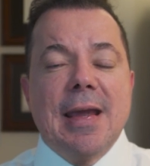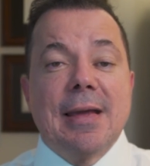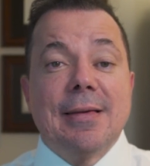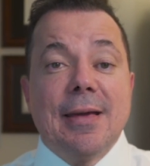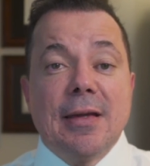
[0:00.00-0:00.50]

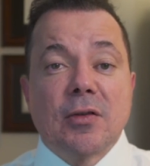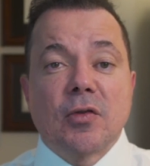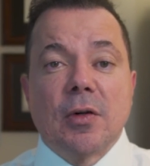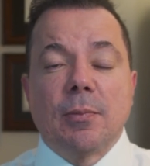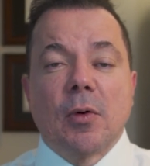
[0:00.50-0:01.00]
and
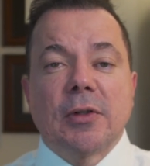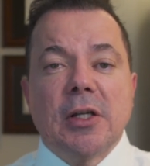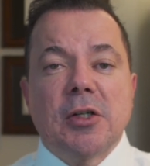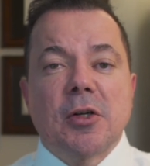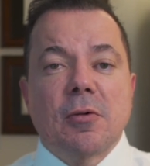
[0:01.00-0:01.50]
answer
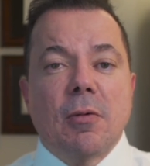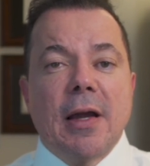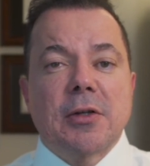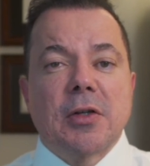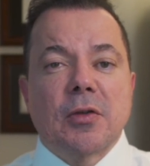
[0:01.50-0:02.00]
potential
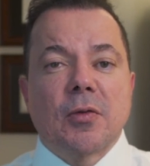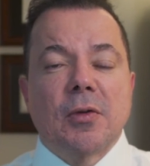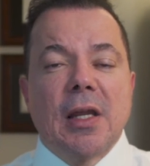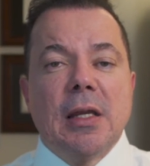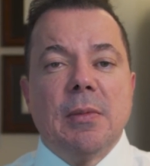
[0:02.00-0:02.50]
questions
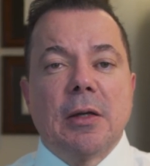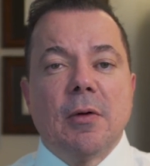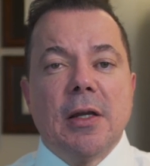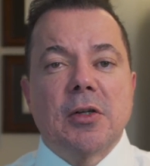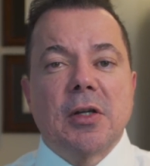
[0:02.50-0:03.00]
from the
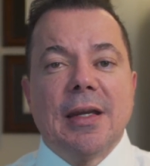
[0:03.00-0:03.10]
immigration